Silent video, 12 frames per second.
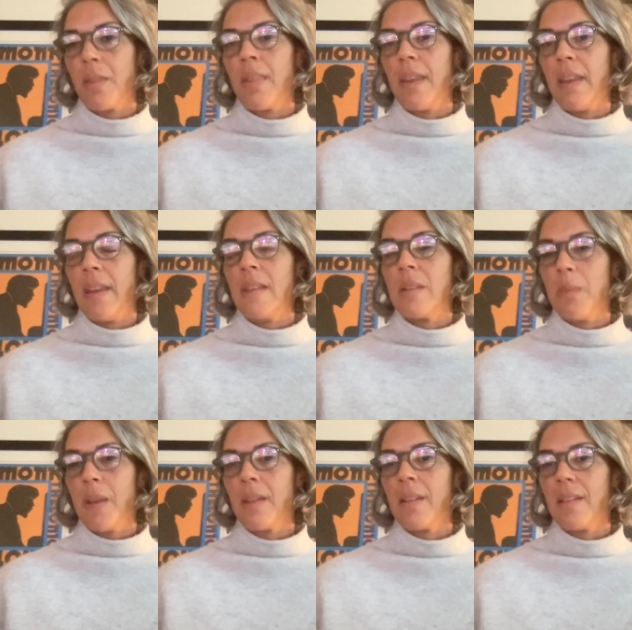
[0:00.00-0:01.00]
the
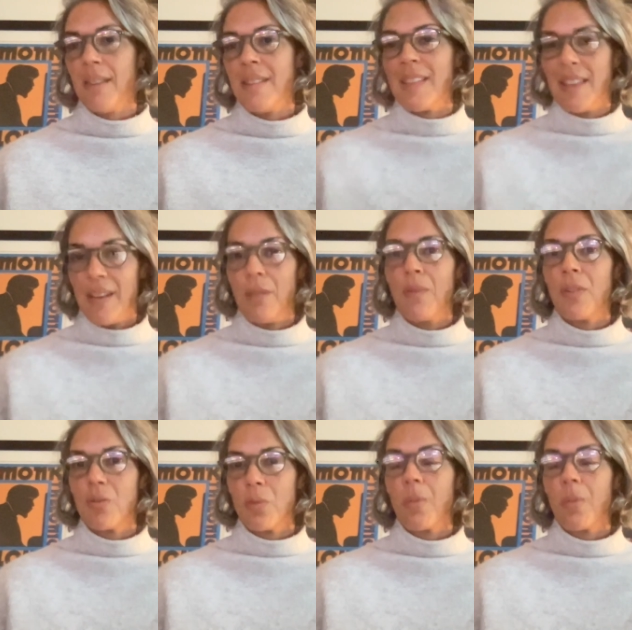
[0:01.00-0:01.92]
individual